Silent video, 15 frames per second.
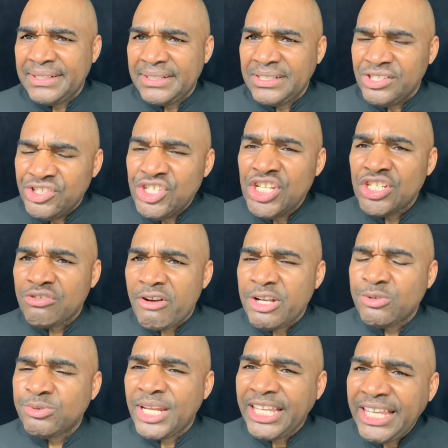Jesus Christ
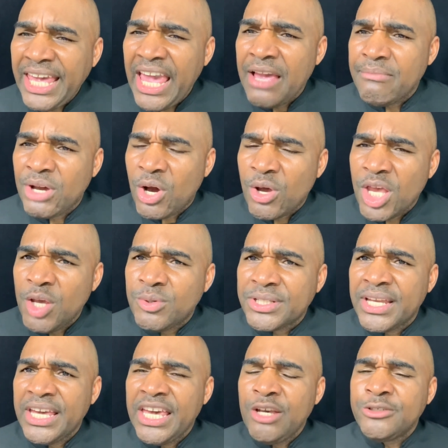was a king because he
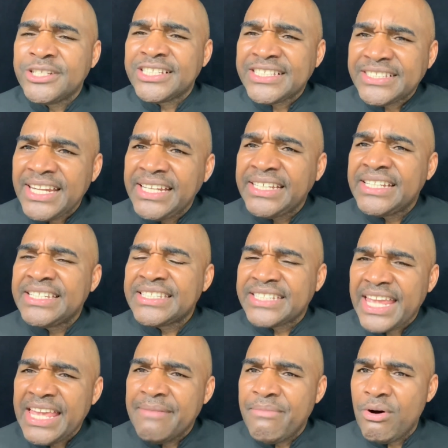was a stinking
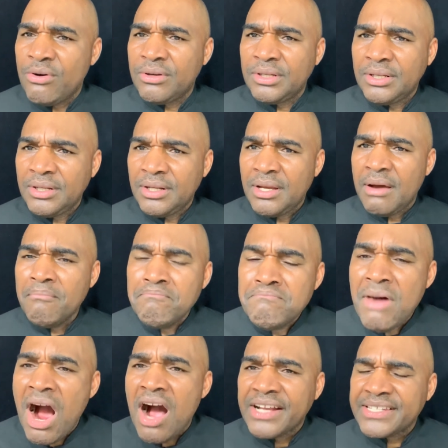stable.
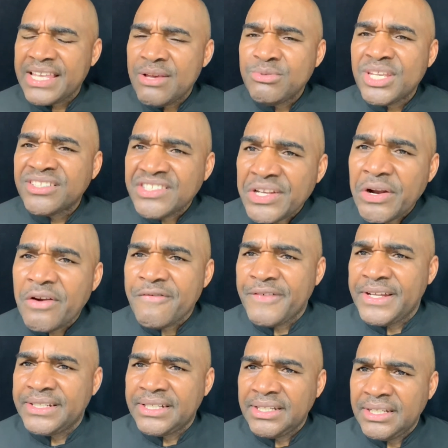Mark said he was a
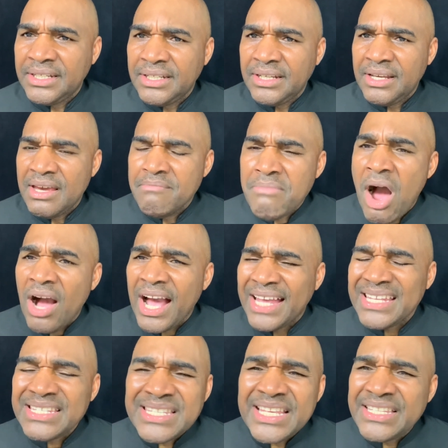servant. Mark
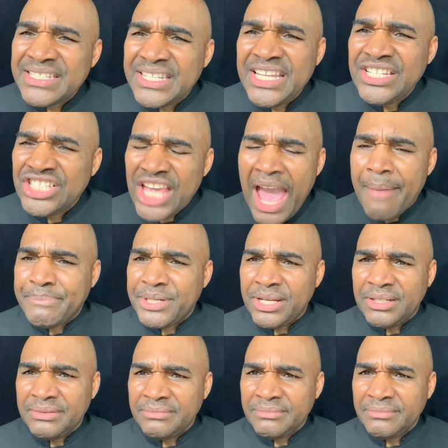got 16 chapter.